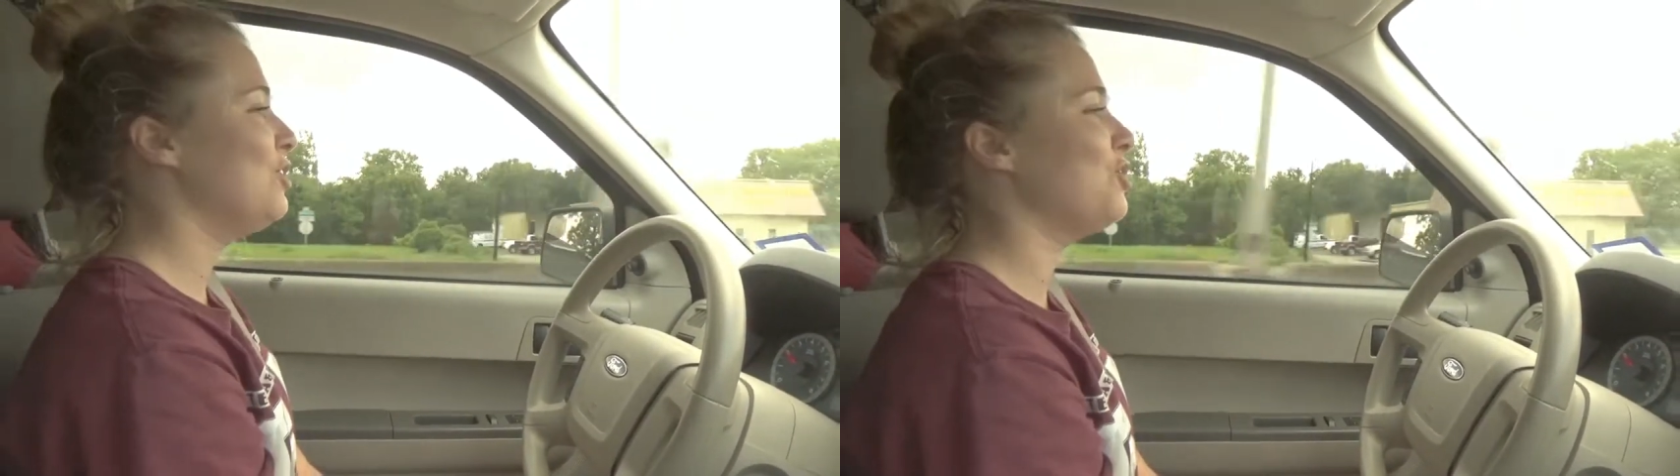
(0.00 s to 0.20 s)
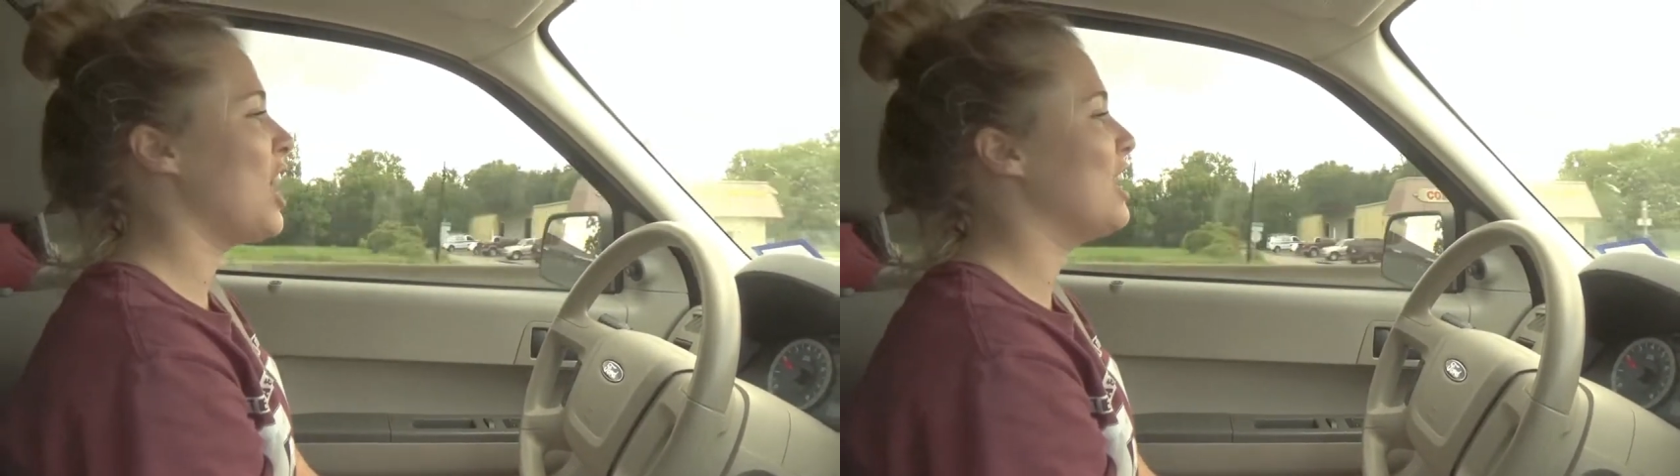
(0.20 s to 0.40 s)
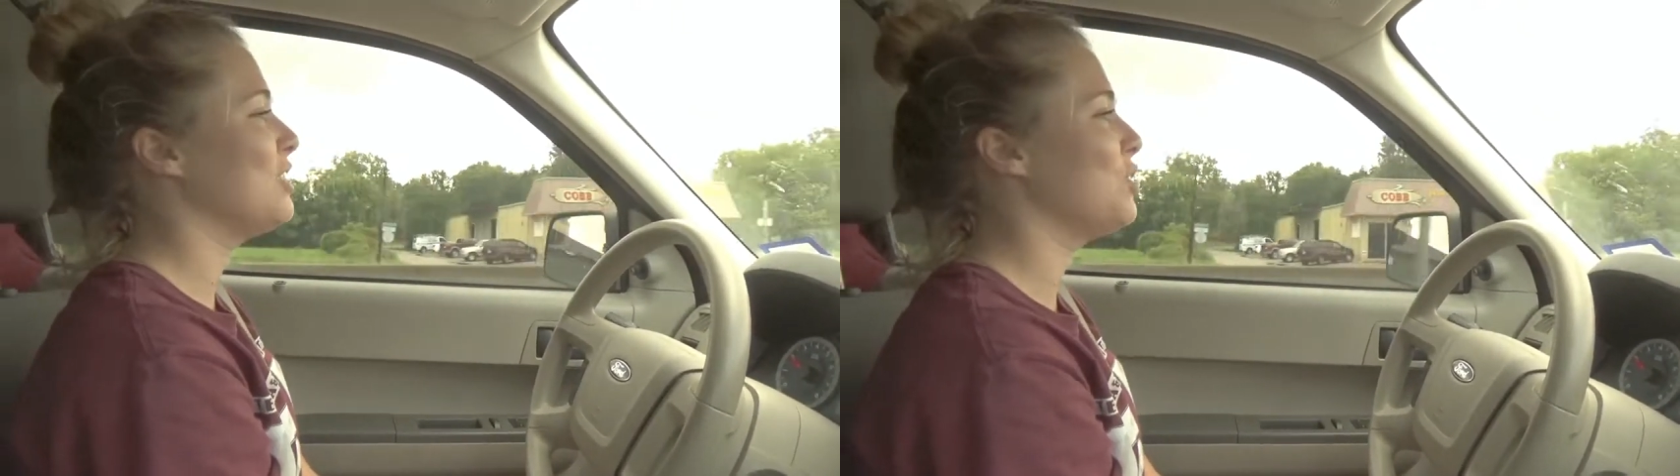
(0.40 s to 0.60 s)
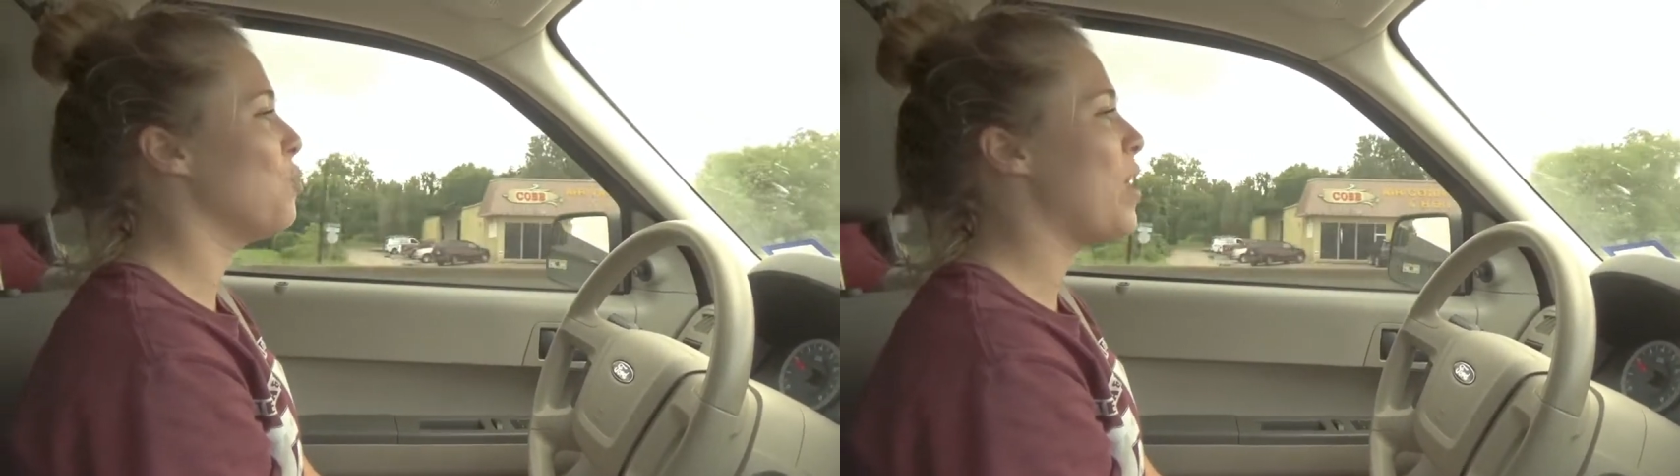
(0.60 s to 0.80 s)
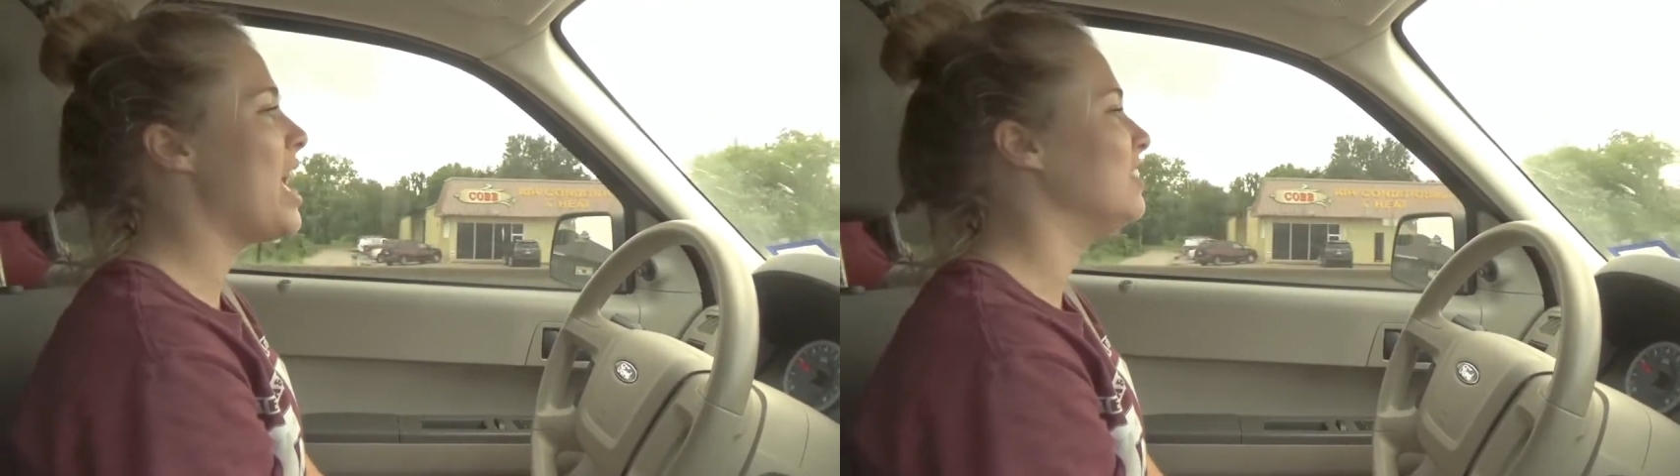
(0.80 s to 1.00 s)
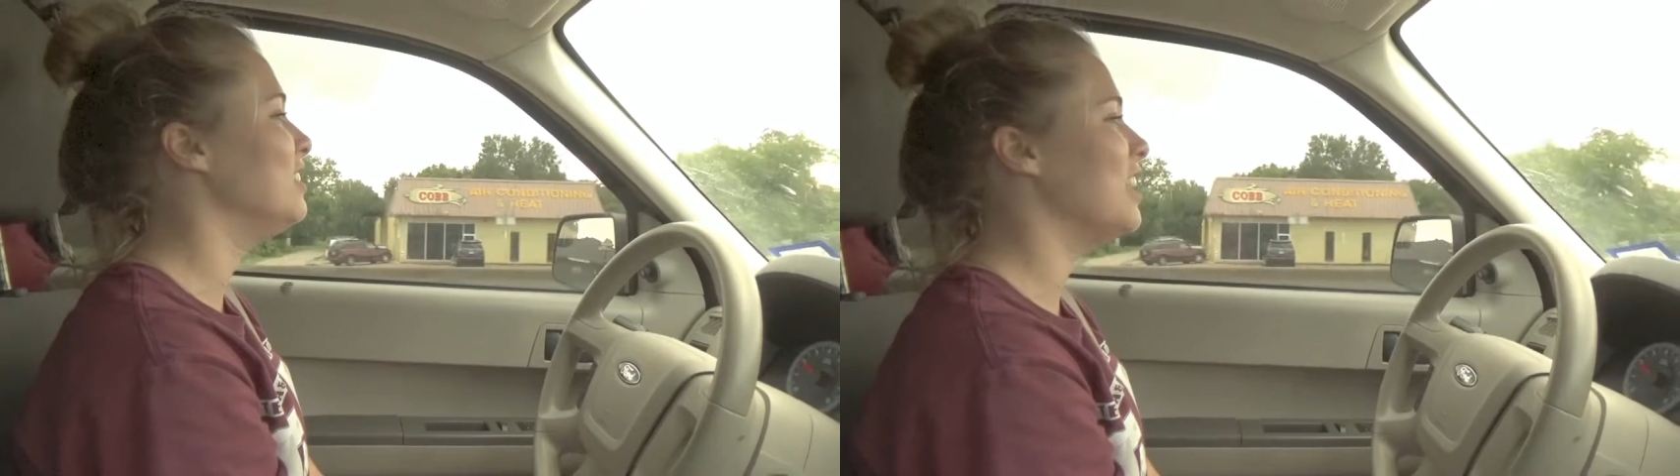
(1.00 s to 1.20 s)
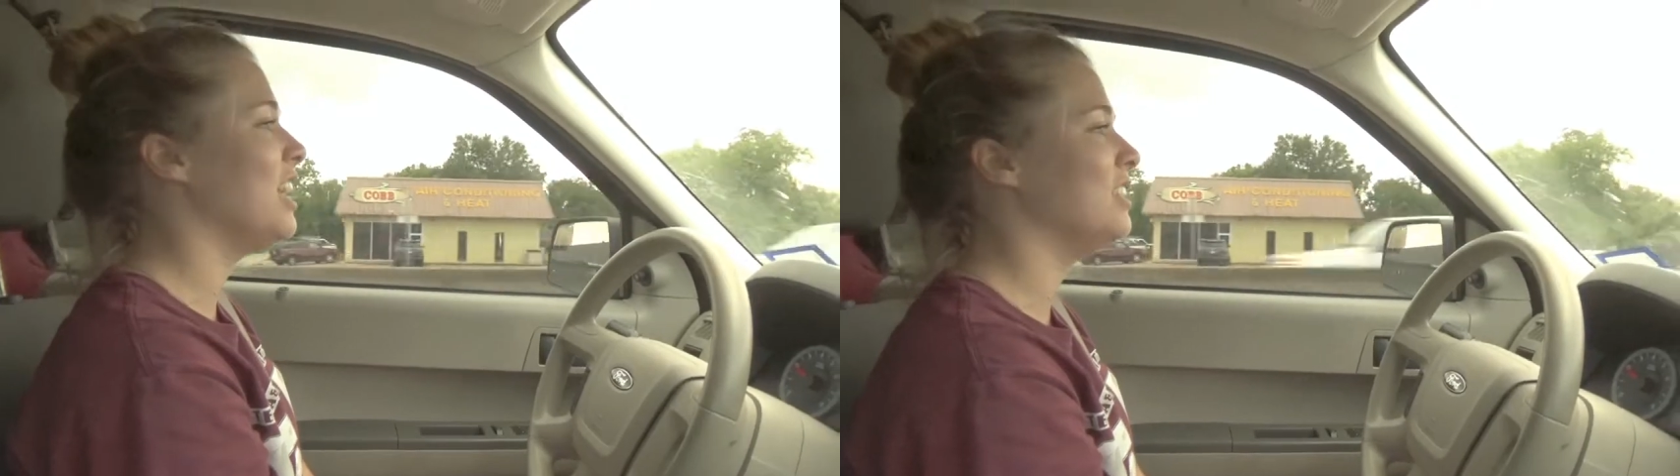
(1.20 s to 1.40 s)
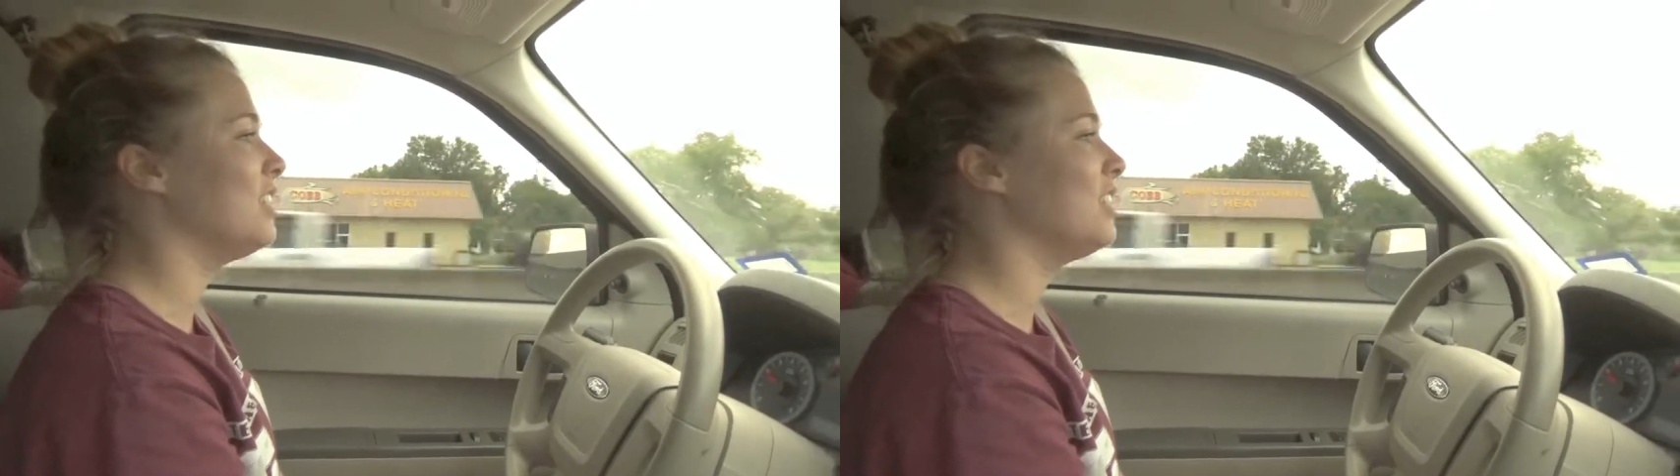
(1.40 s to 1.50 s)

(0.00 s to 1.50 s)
Chase the wind and